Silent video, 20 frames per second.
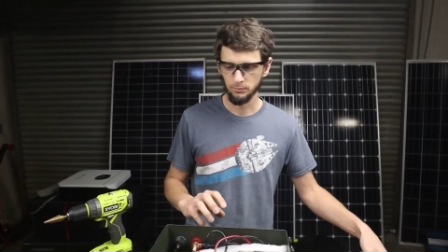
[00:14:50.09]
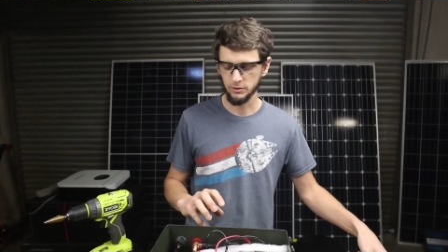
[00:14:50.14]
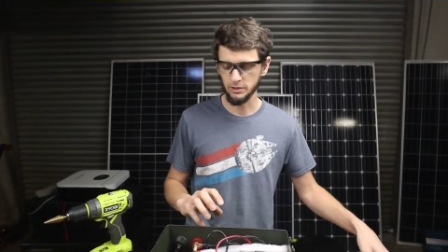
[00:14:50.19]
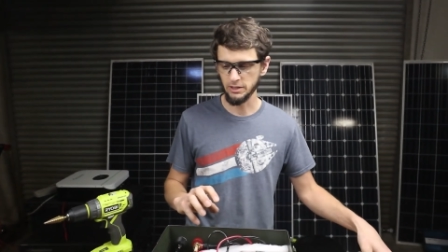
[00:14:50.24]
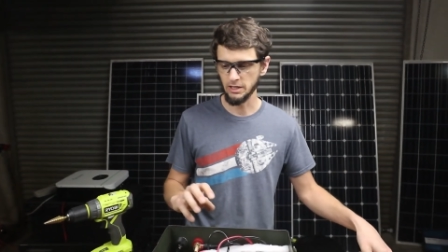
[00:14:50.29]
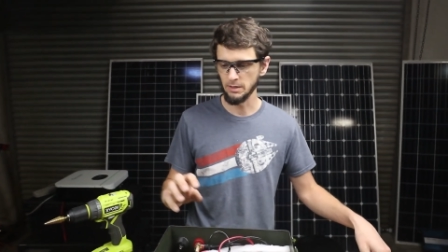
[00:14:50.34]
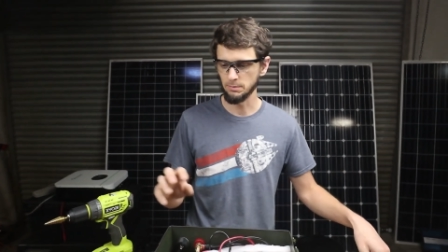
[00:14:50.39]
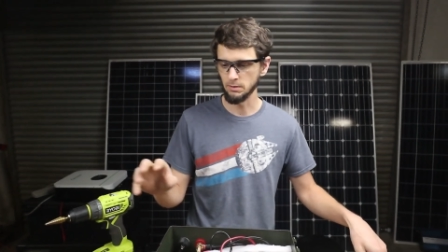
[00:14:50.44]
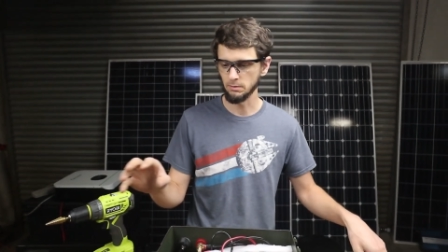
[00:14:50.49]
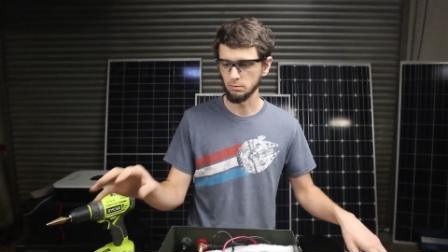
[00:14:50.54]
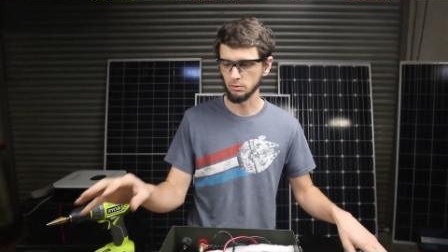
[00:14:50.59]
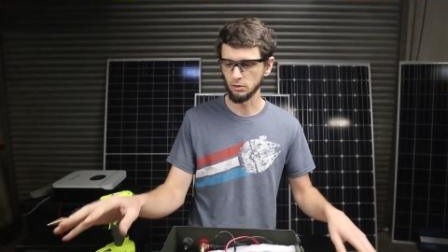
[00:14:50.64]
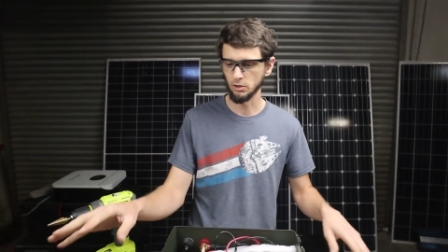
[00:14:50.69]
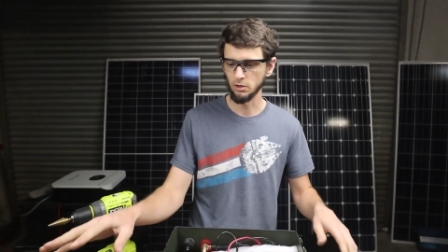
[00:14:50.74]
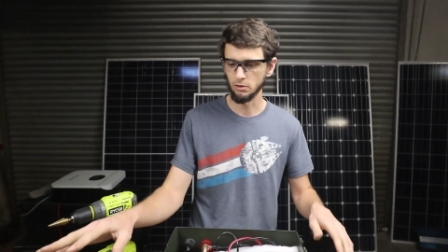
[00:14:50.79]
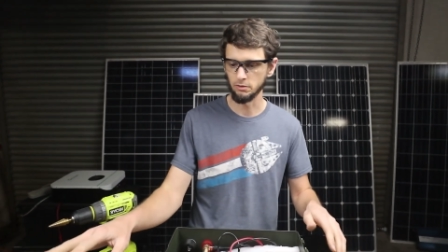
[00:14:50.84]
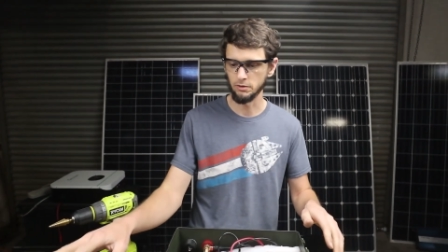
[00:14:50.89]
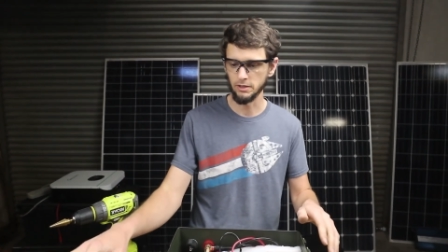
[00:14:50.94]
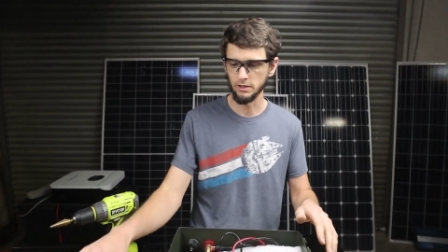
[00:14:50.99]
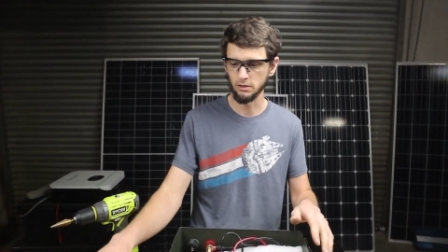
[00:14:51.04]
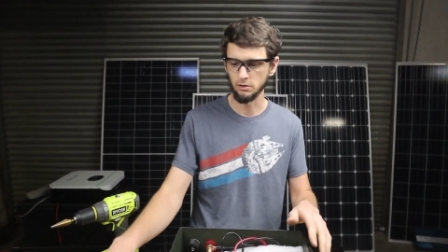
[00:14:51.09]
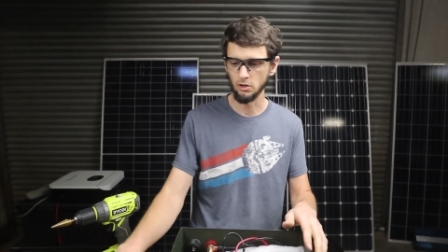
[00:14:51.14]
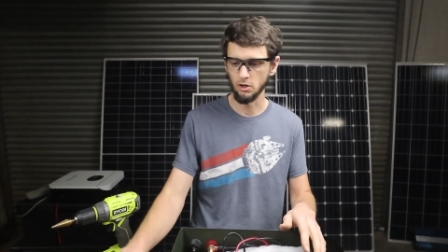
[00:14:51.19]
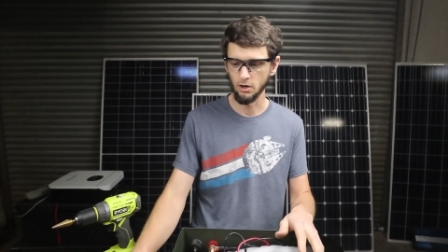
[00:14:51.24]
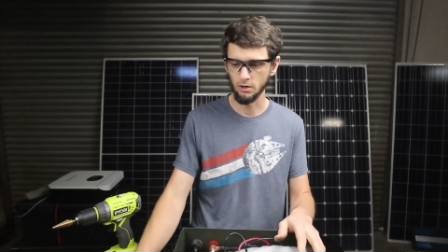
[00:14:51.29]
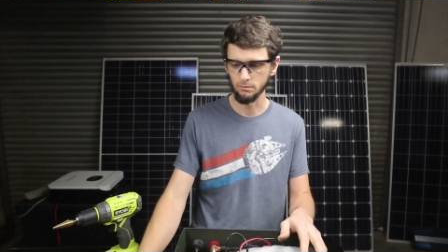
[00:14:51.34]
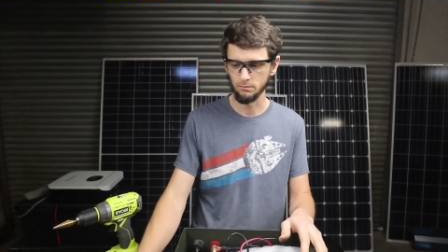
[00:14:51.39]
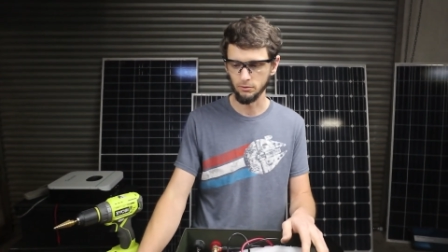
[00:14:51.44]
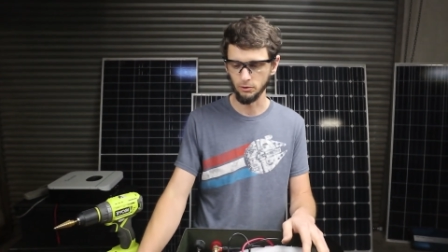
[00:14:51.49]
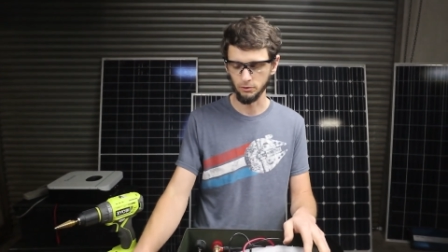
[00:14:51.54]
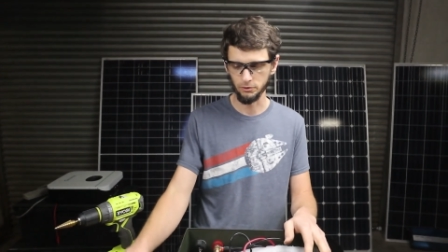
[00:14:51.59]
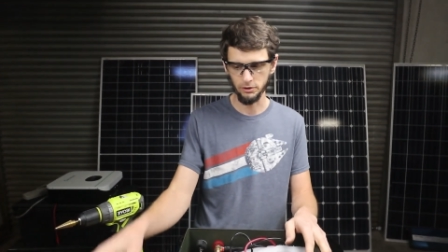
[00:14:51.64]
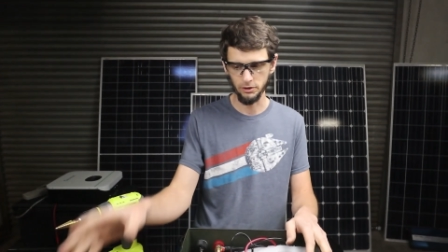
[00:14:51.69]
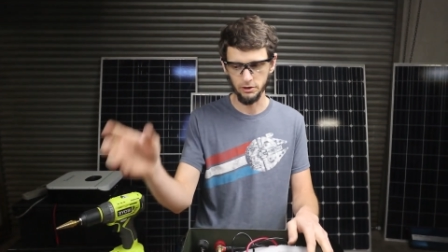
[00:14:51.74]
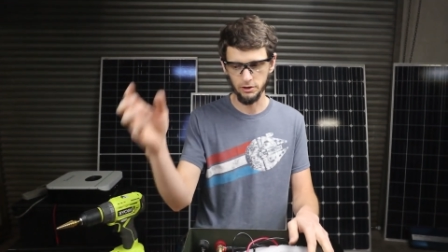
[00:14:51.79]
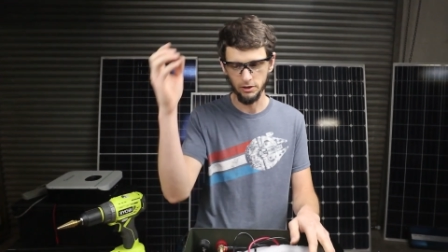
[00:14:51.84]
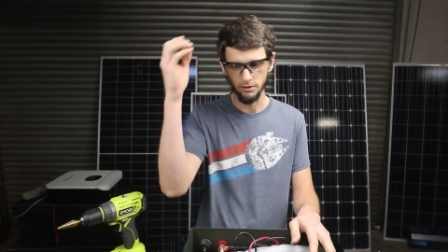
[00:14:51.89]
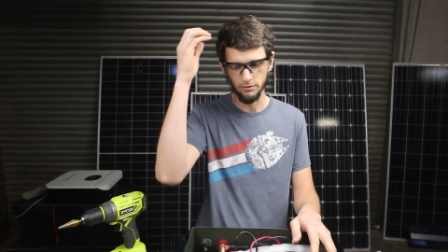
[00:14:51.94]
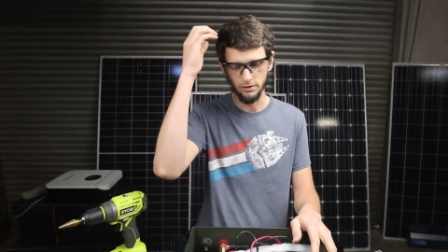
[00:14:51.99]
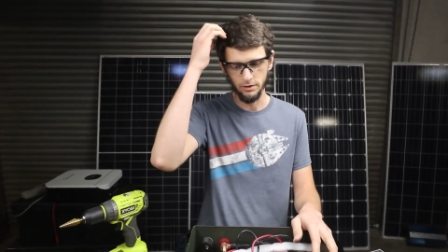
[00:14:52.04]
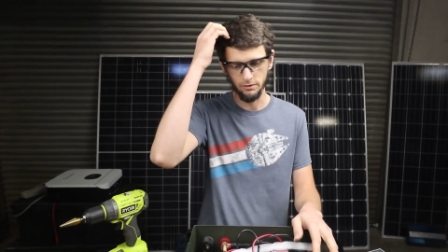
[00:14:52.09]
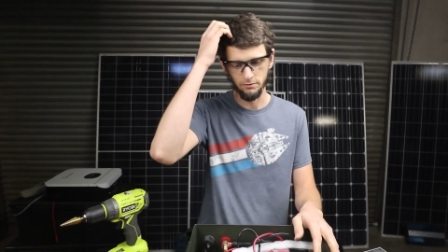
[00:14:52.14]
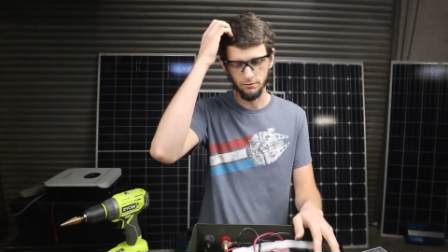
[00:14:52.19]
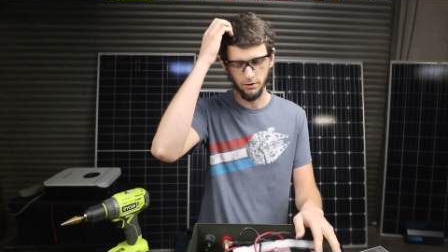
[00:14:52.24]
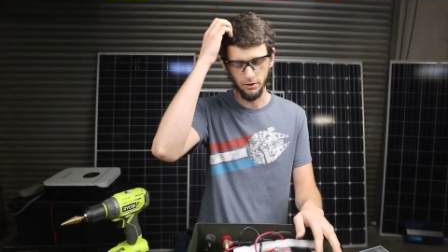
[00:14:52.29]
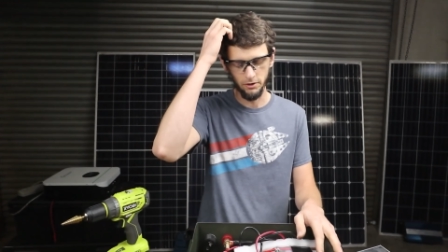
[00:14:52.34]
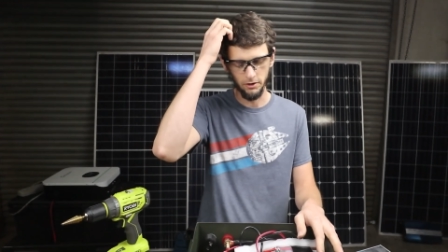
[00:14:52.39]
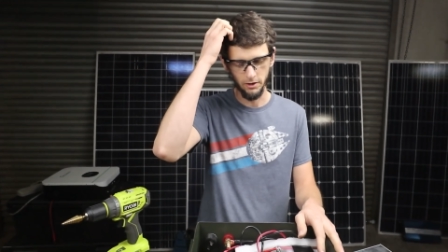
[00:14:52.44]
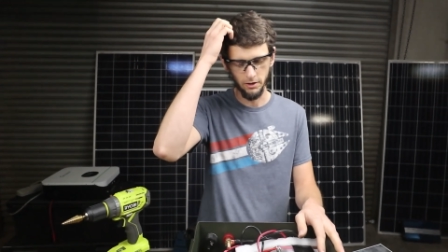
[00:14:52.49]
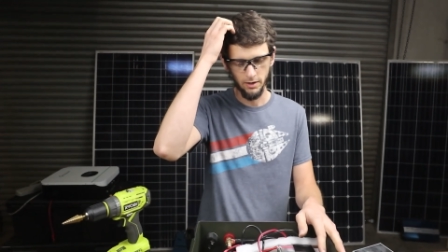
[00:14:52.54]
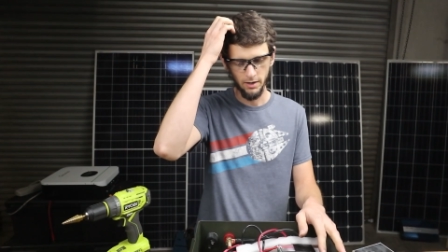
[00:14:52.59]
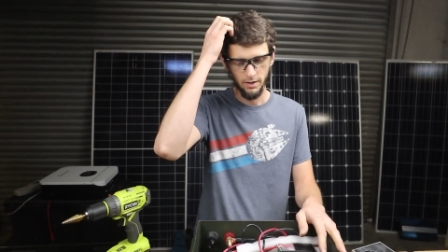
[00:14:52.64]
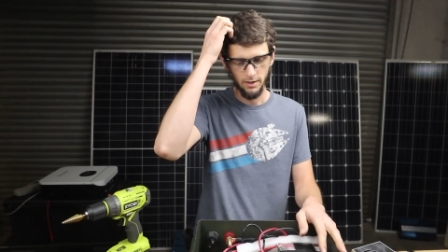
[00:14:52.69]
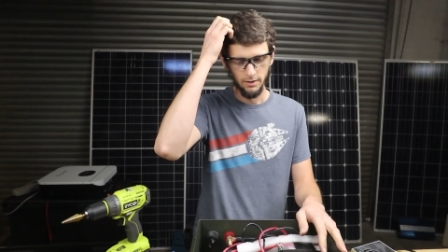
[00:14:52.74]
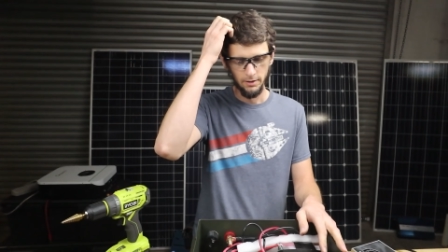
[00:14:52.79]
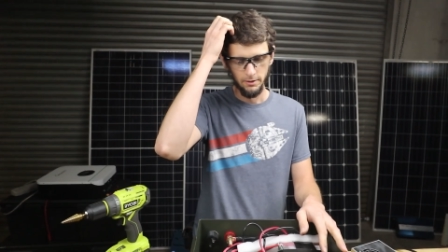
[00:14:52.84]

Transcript: to keep it below the alarm voltage of the inverter.